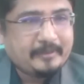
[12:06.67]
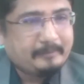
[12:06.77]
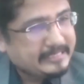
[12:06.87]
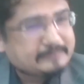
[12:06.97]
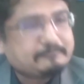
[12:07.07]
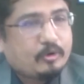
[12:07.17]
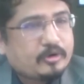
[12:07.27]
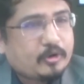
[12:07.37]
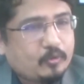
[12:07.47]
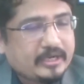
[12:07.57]
Please
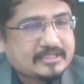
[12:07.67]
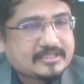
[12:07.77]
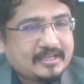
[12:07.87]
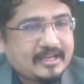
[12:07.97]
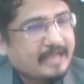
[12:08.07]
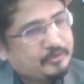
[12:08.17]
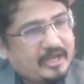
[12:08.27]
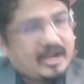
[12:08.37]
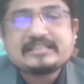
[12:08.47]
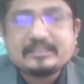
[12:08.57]
ponder over it and you
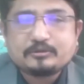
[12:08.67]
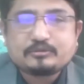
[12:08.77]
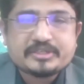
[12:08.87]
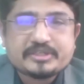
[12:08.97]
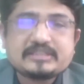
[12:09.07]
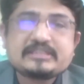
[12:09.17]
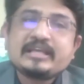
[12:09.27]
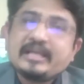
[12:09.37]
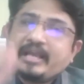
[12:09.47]
can answer those questions.